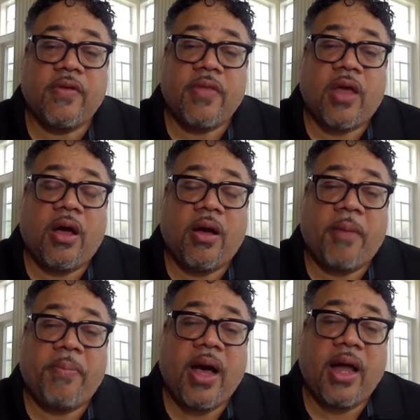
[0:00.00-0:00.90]

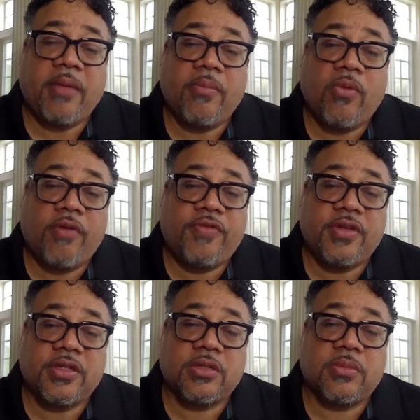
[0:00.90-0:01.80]

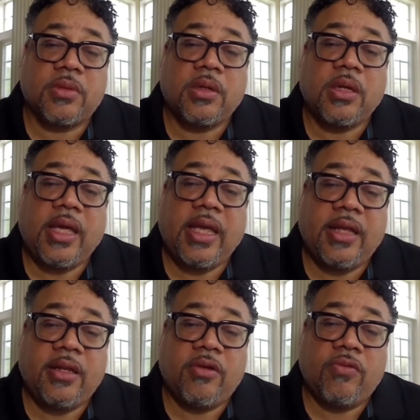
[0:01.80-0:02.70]
polymorphism
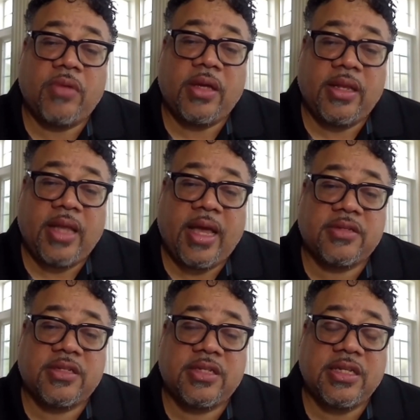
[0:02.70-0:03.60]
in that
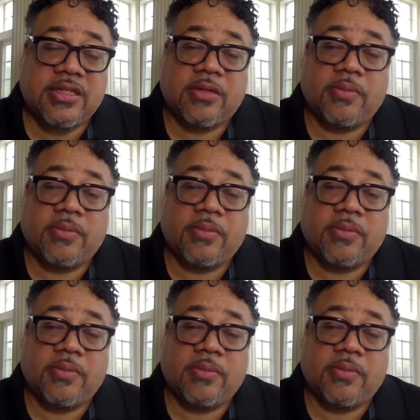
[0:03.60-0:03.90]
system.